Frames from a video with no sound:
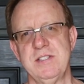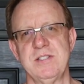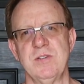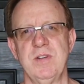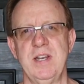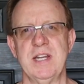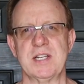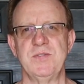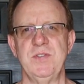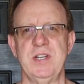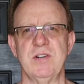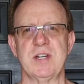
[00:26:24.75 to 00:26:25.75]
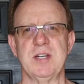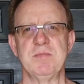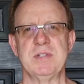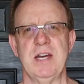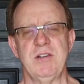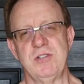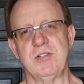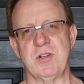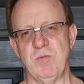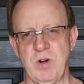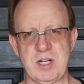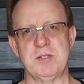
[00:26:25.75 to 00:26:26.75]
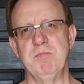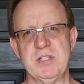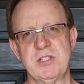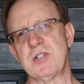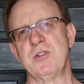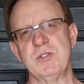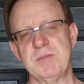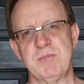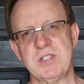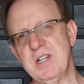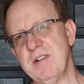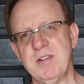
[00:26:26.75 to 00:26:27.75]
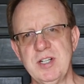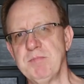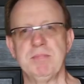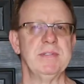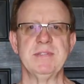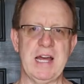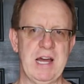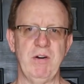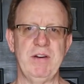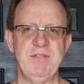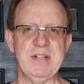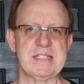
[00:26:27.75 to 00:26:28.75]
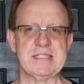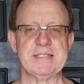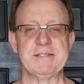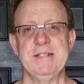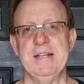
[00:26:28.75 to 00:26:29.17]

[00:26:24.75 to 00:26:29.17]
so when the next video comes out you can watch me screw some stuff up and how I fix it.